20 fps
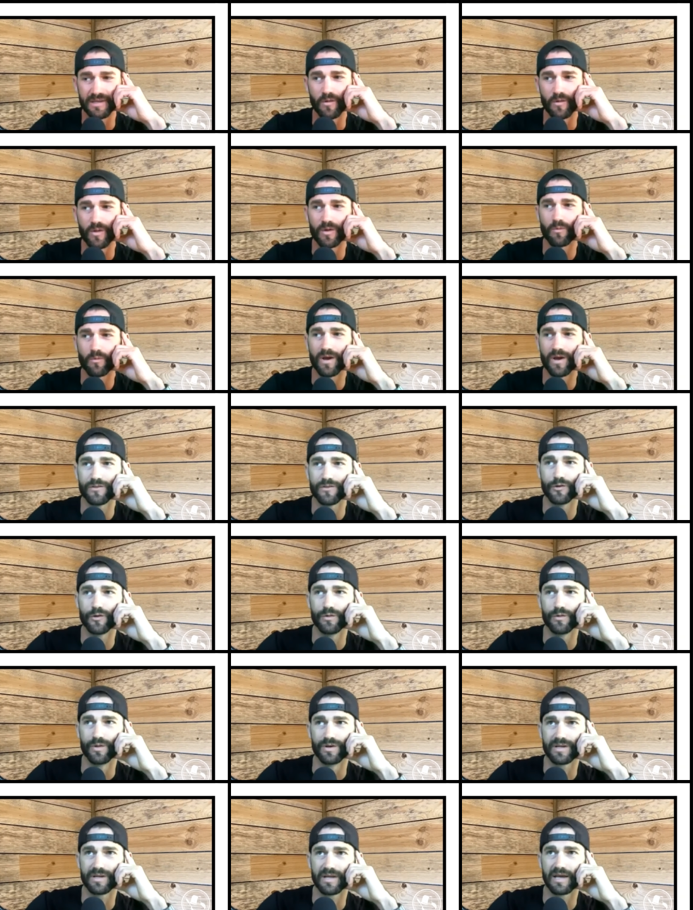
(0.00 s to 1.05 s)
only way to
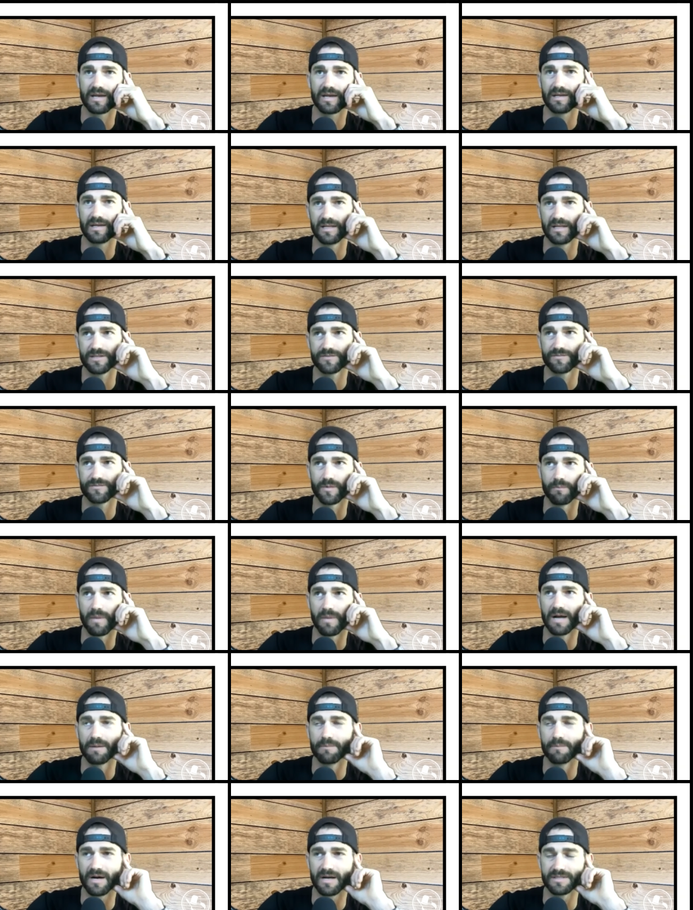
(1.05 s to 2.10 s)
look at it. At least from
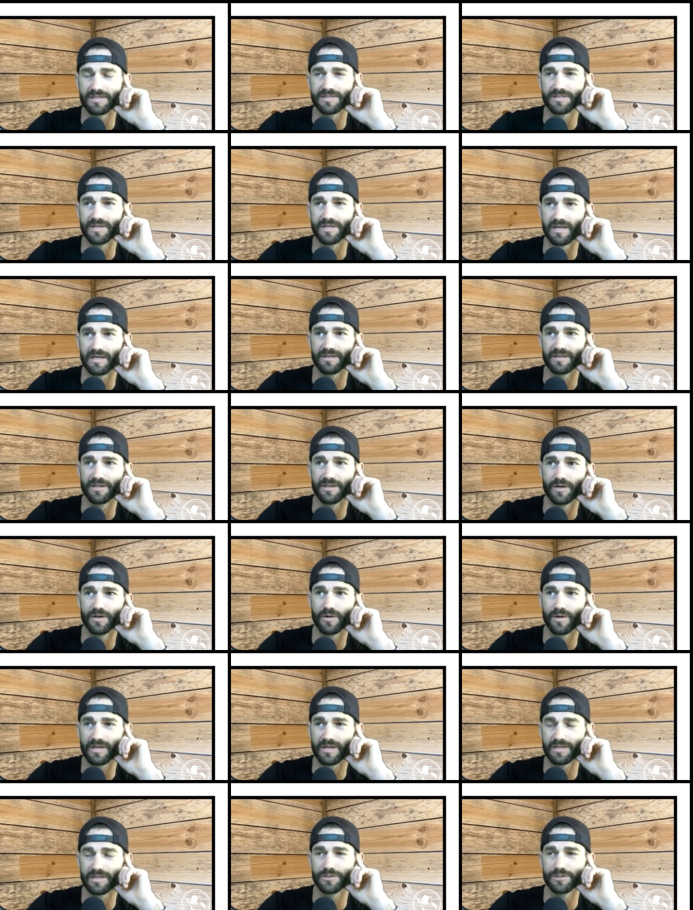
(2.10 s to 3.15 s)
my mindset, you know,
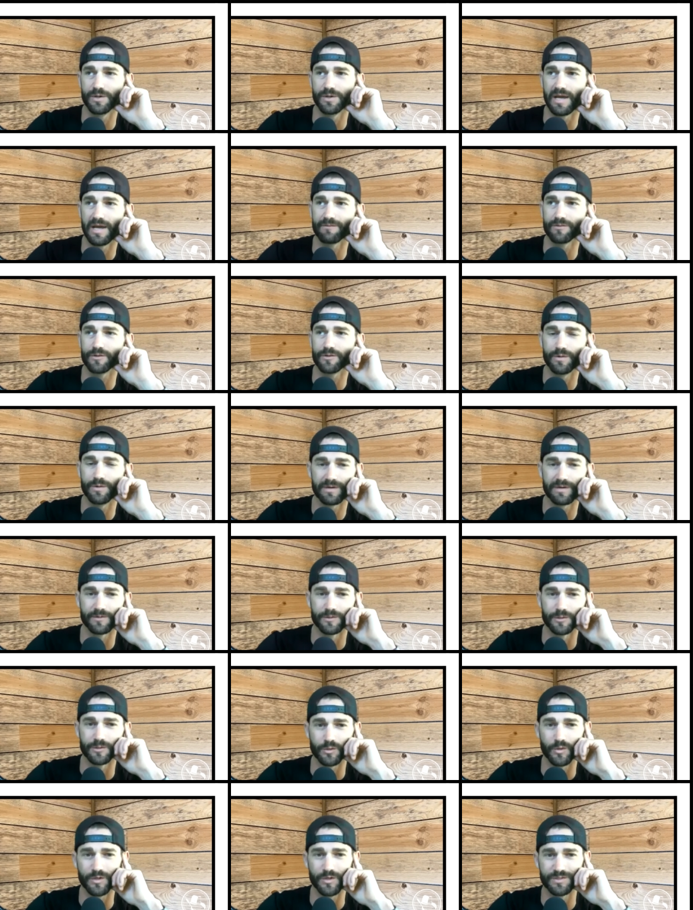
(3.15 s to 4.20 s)
I guess you have two different
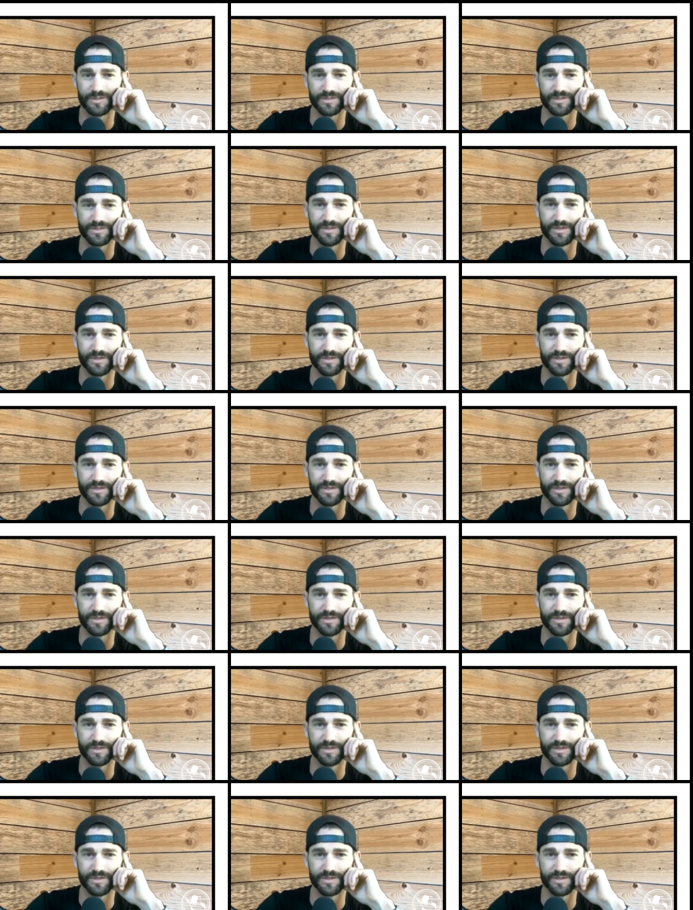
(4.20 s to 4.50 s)
choices.